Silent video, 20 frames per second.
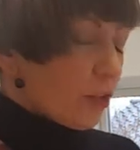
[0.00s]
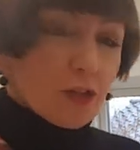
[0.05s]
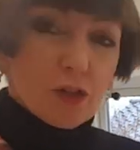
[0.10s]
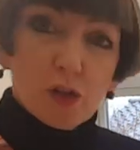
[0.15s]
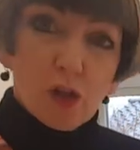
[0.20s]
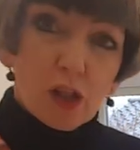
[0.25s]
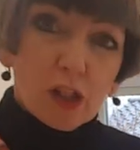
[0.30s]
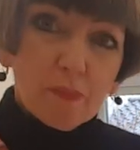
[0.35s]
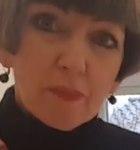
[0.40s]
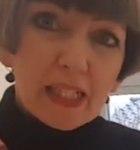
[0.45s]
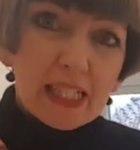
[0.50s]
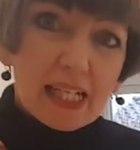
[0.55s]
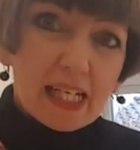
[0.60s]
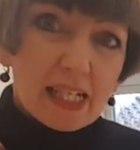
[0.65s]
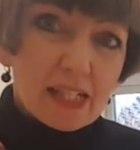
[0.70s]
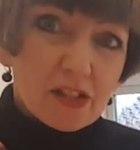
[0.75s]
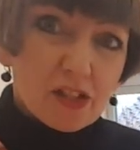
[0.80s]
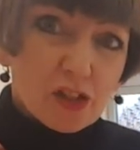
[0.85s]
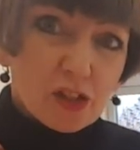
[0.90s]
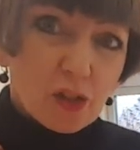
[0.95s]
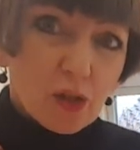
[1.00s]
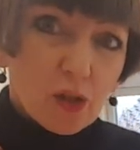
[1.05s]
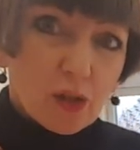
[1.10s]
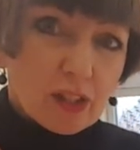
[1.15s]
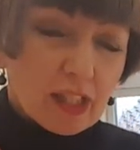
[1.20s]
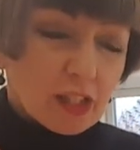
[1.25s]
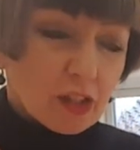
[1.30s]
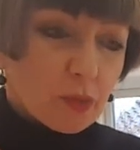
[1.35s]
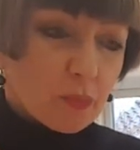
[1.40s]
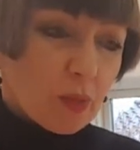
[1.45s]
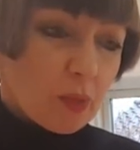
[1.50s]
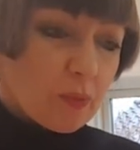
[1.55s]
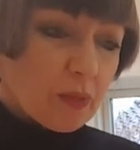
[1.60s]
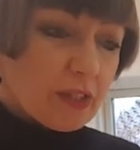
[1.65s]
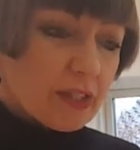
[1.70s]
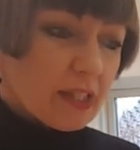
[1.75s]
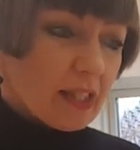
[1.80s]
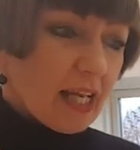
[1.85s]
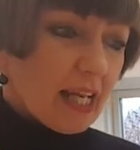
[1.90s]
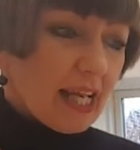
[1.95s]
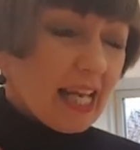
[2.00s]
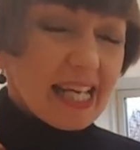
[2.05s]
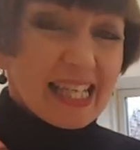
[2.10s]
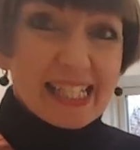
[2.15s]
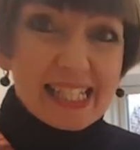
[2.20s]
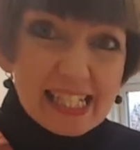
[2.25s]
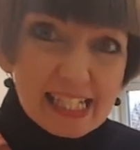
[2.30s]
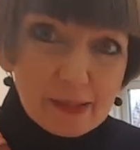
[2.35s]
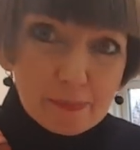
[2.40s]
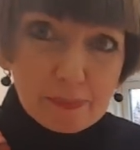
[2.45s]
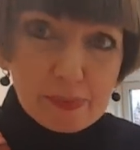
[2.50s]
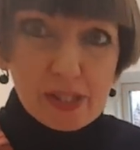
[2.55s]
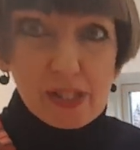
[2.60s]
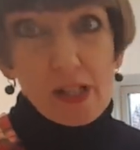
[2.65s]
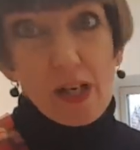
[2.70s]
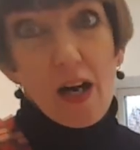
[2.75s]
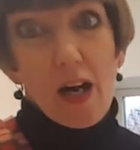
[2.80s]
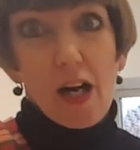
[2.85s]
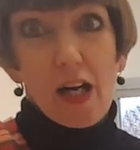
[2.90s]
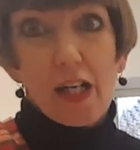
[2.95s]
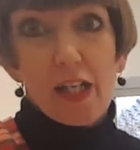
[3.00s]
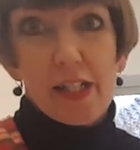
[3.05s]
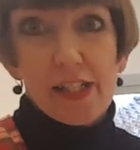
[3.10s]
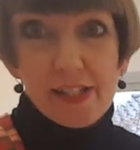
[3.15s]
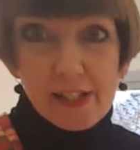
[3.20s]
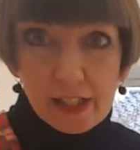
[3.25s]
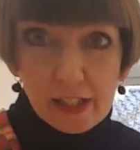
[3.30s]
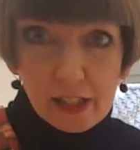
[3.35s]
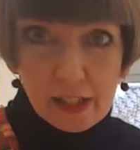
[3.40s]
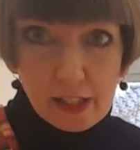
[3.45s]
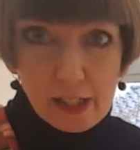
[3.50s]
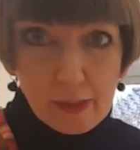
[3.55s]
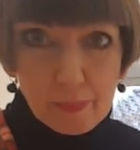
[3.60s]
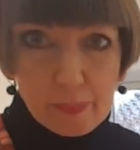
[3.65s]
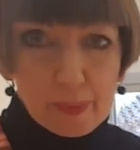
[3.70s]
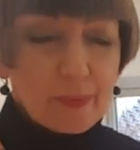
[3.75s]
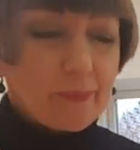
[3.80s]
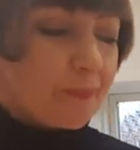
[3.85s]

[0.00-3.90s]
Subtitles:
Normally in Scotland, we would neeps or turnip.